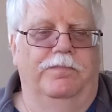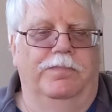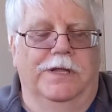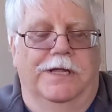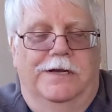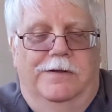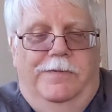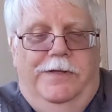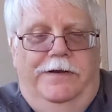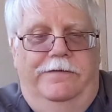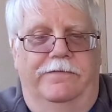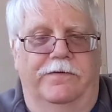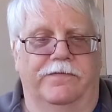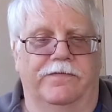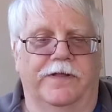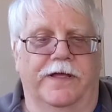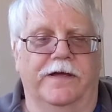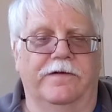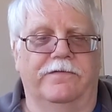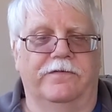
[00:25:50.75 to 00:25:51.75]
little bit of a
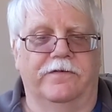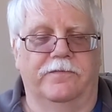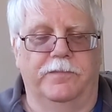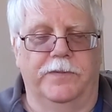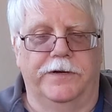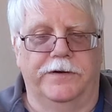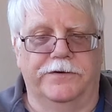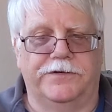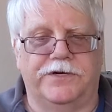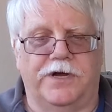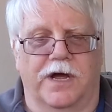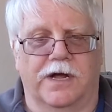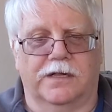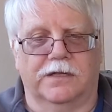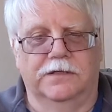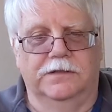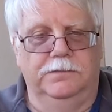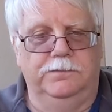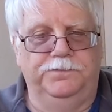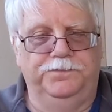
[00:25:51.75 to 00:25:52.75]
flavor of bitter
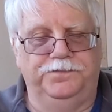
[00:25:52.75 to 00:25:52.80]
chocolate,